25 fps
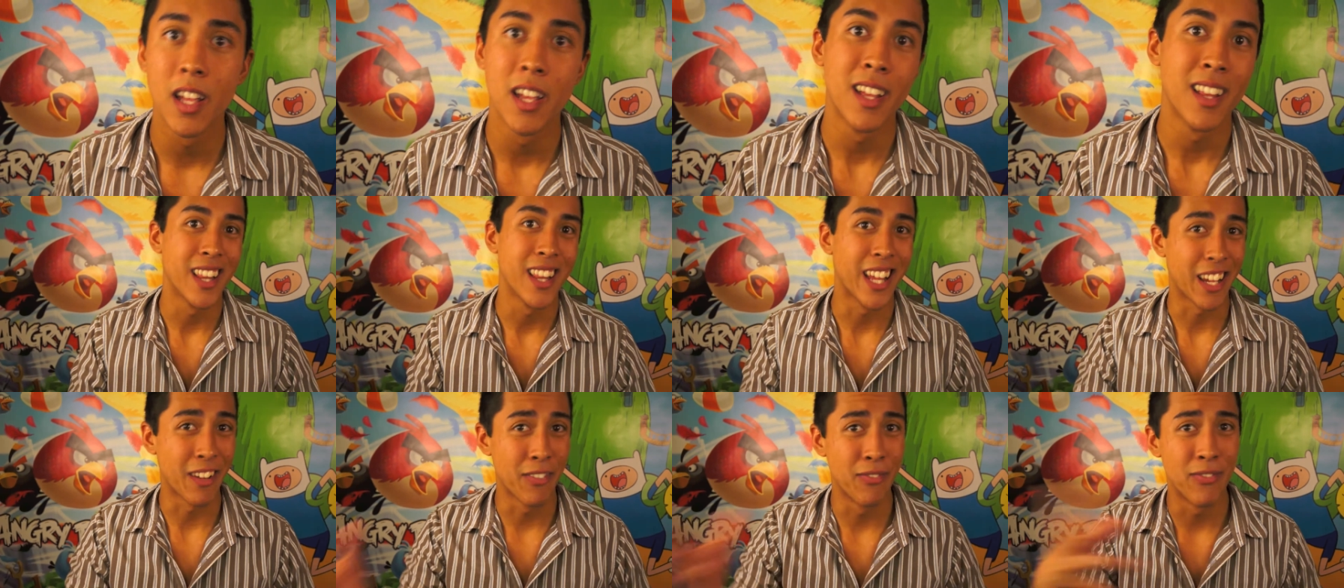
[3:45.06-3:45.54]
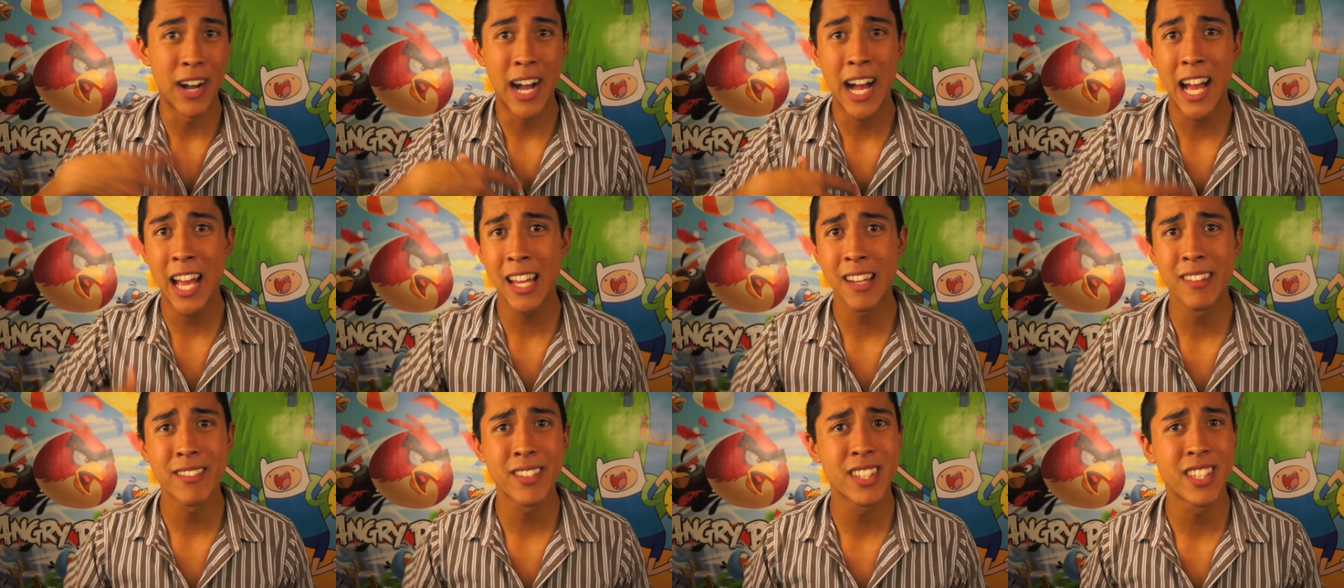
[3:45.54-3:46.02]
Like
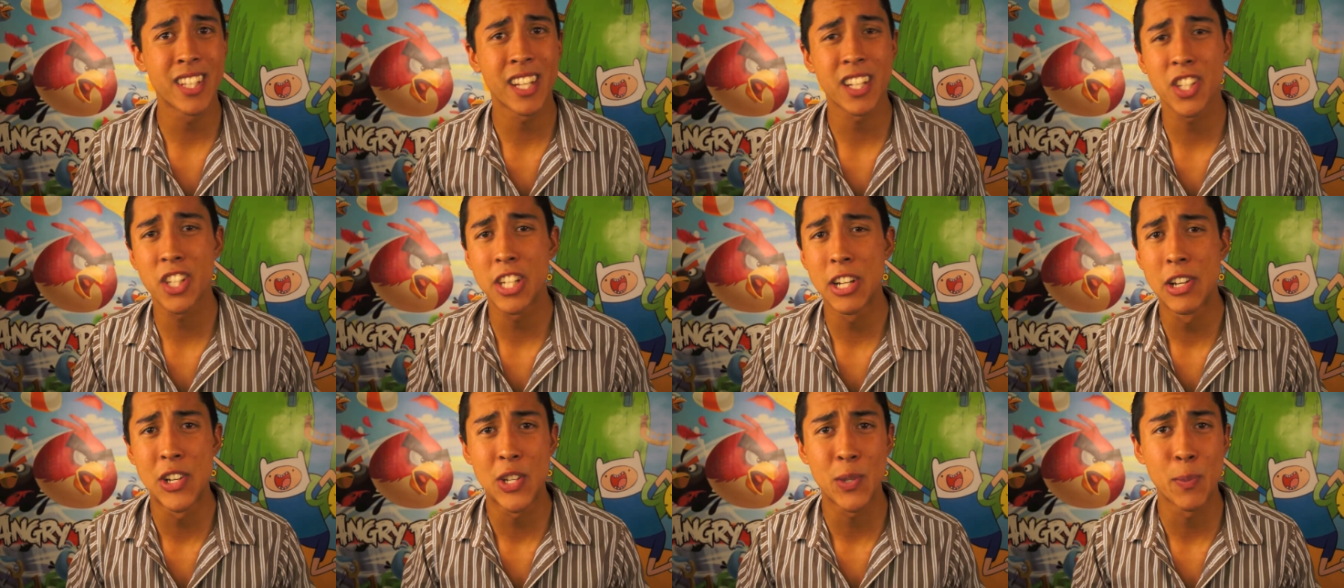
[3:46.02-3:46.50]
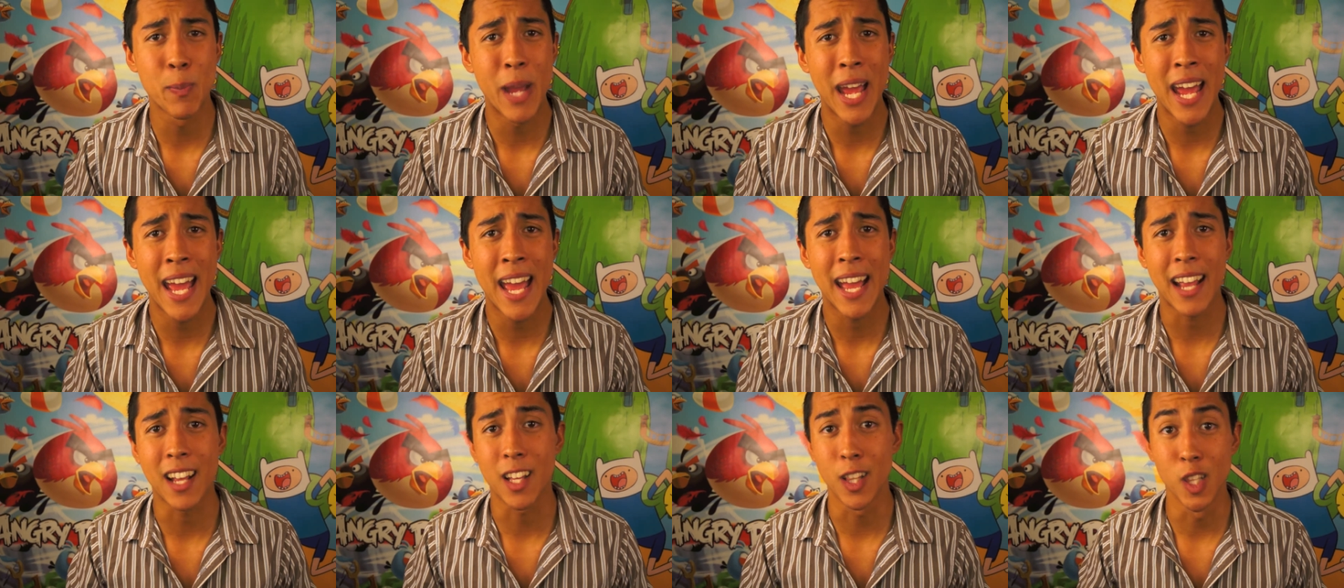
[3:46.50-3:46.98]
5-6 years
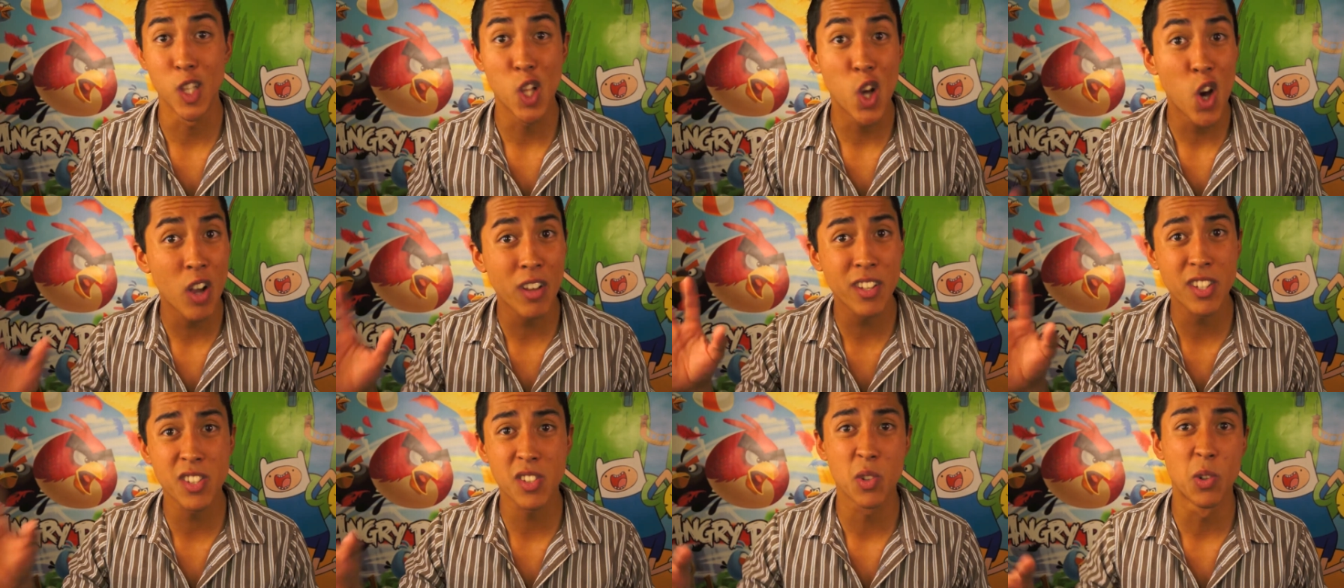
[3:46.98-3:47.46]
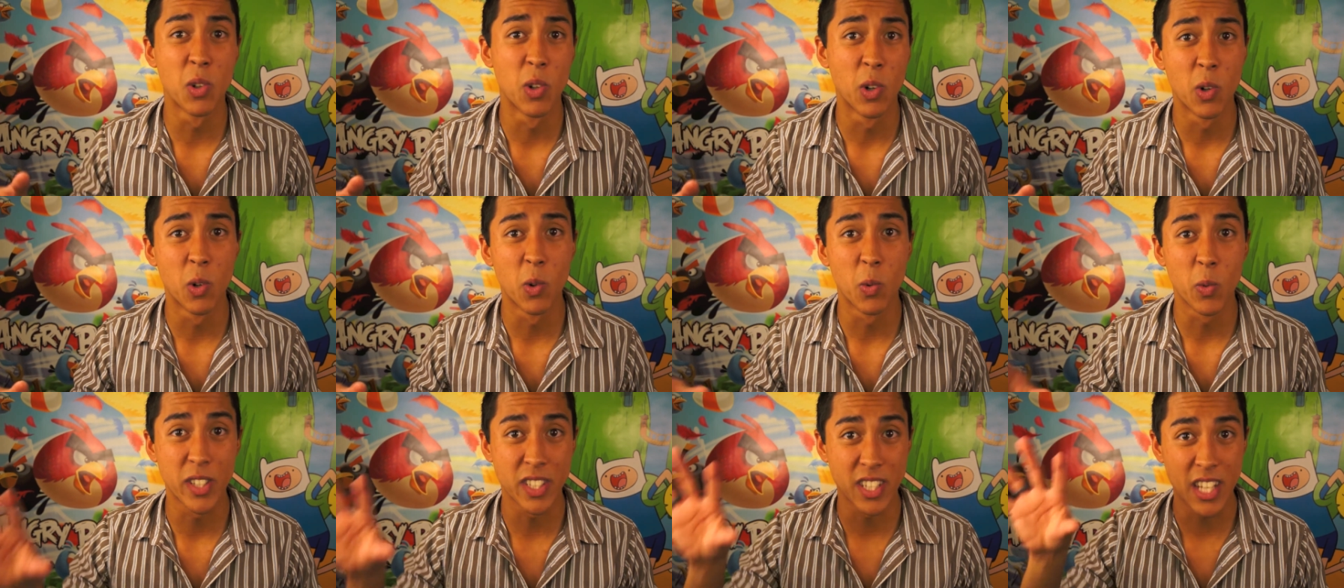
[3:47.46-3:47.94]
back, law
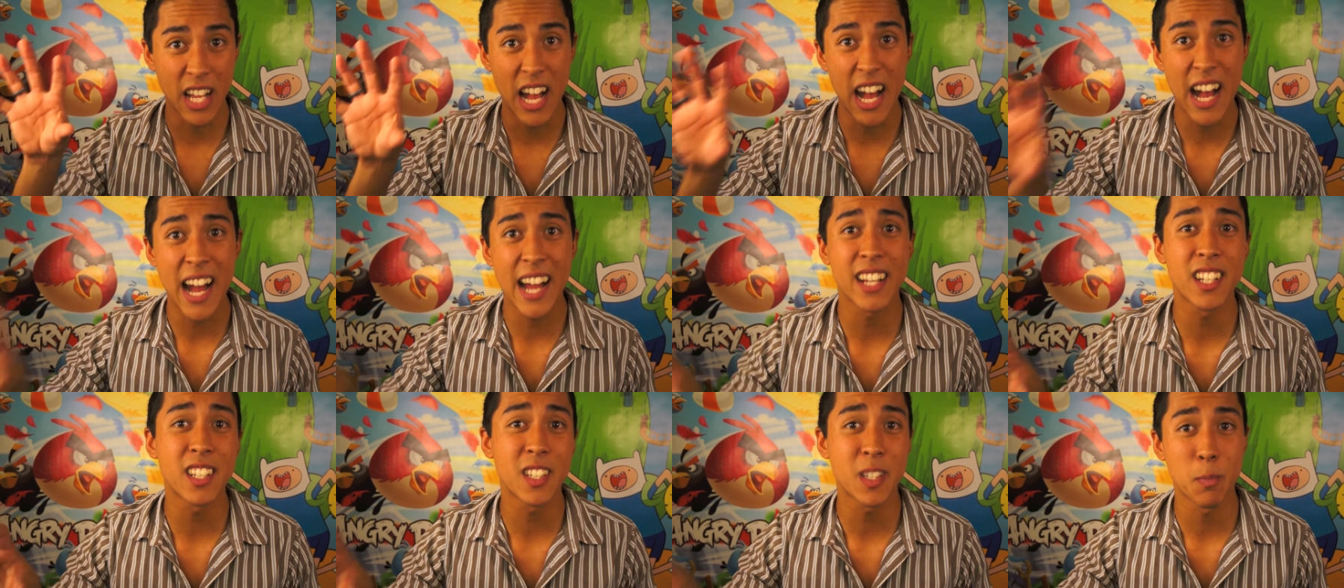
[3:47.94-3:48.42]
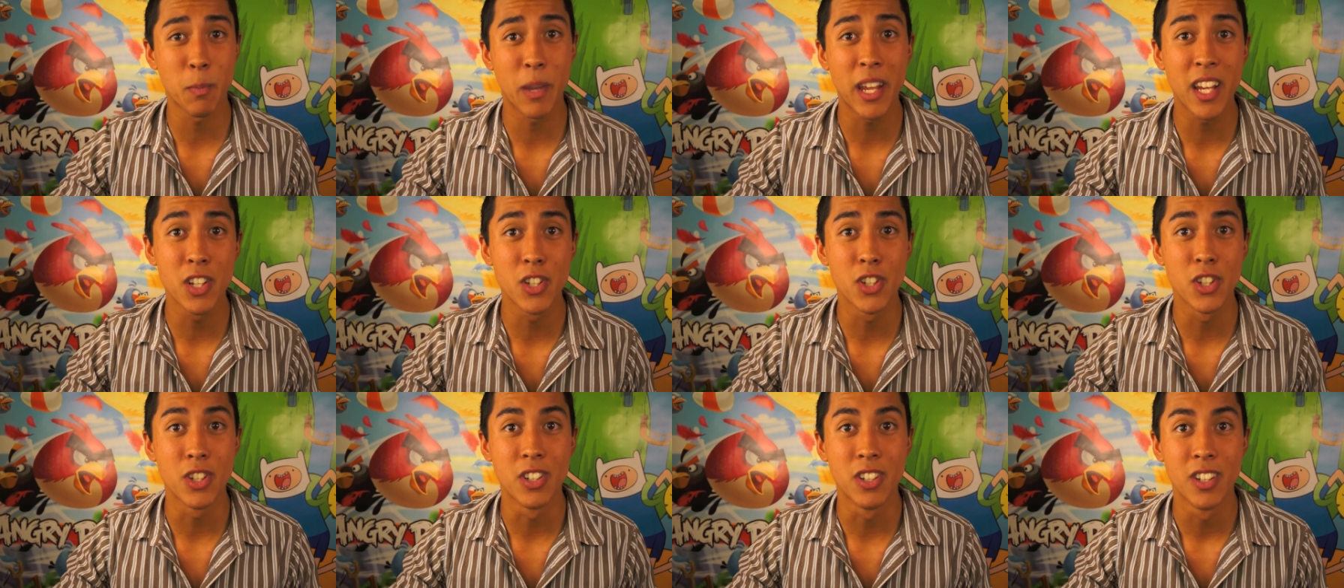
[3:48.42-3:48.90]
school was the highest
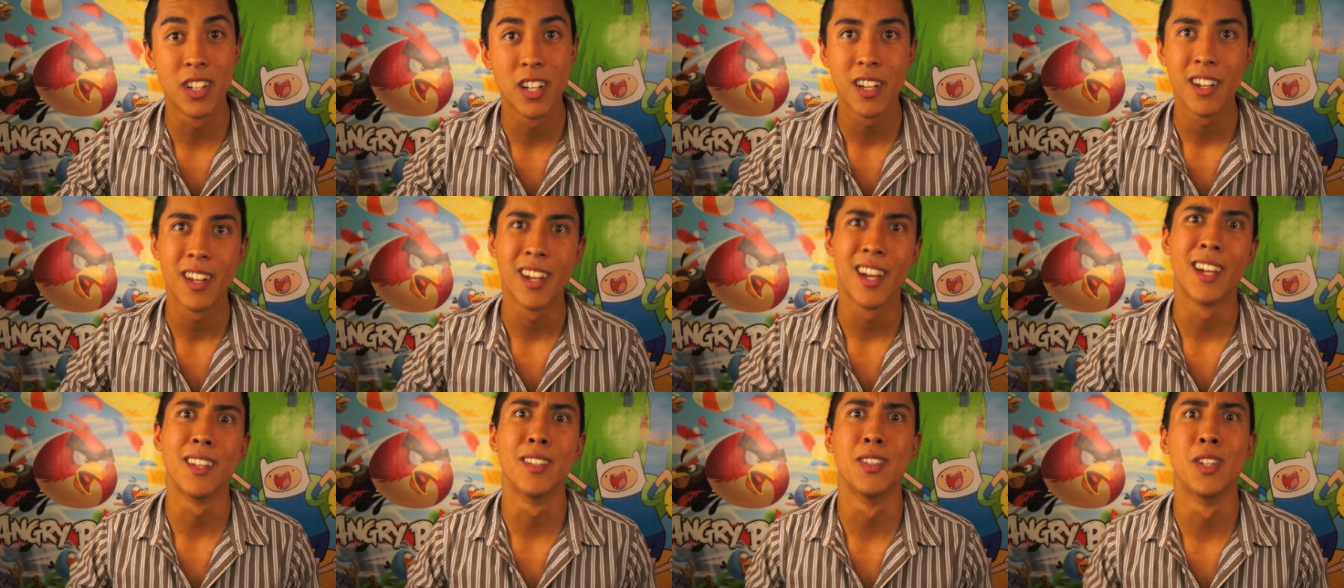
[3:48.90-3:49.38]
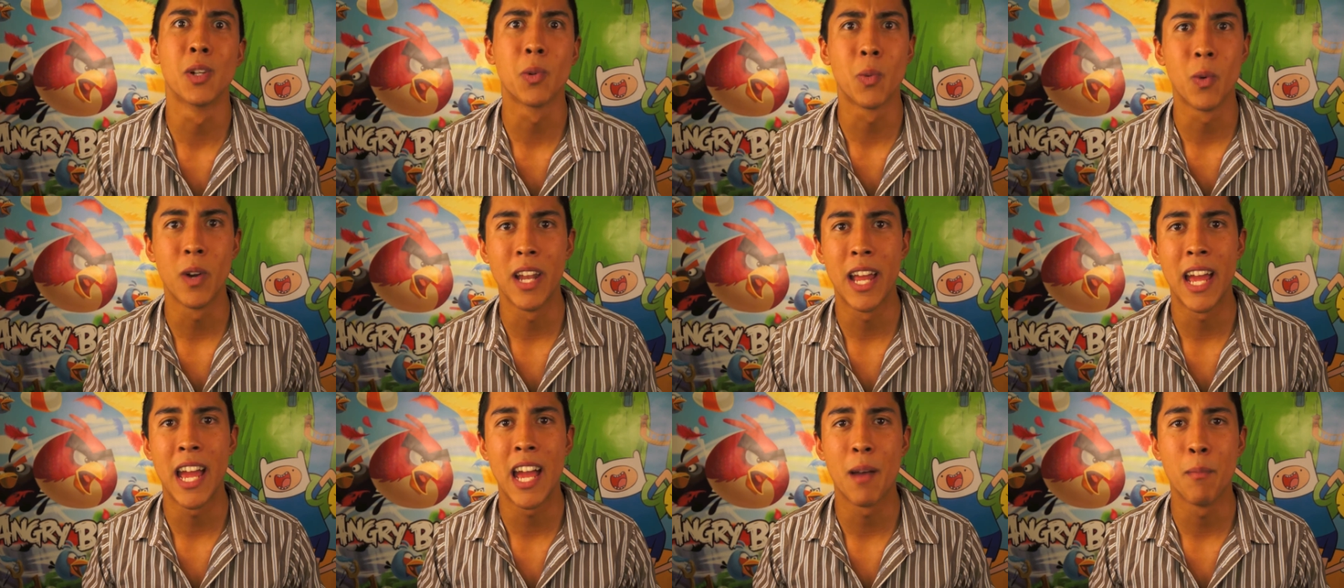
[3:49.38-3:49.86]
major, and look
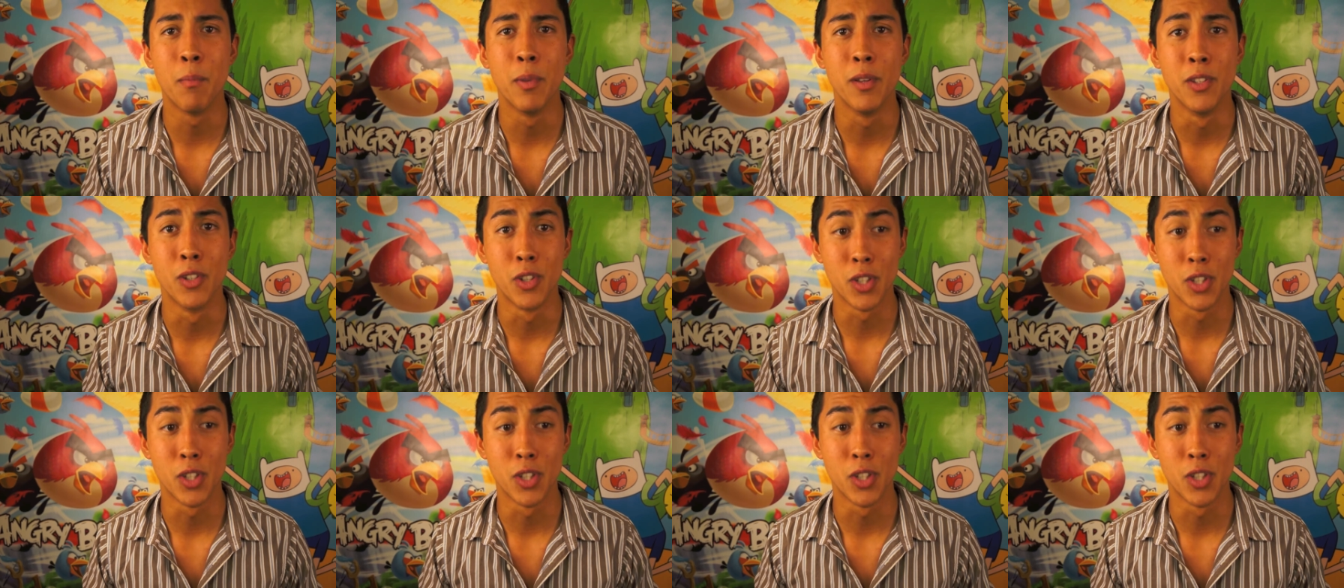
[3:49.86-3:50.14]
what happened.